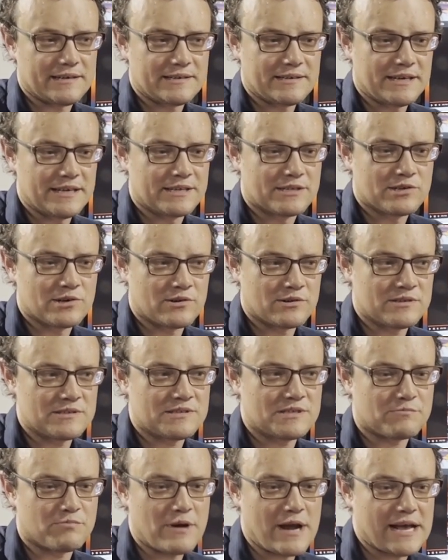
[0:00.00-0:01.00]
It
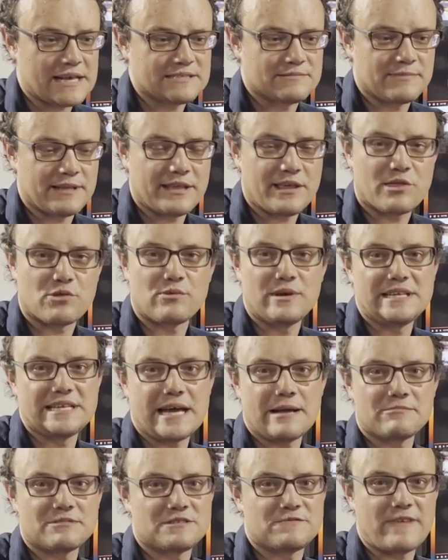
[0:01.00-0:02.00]
turns approximately 3
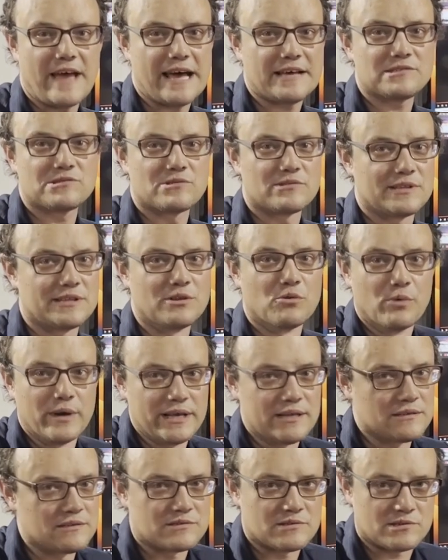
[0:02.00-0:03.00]
times faster than the
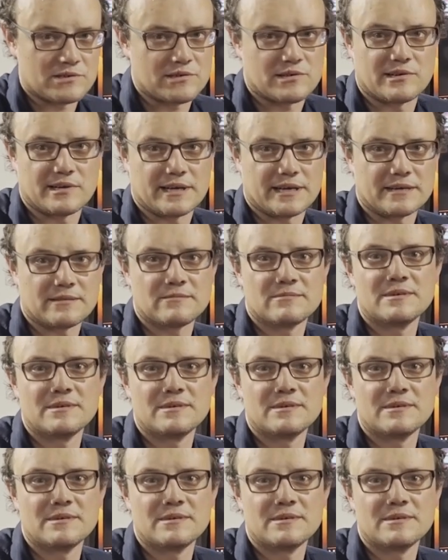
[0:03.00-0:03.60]
wheels are turning.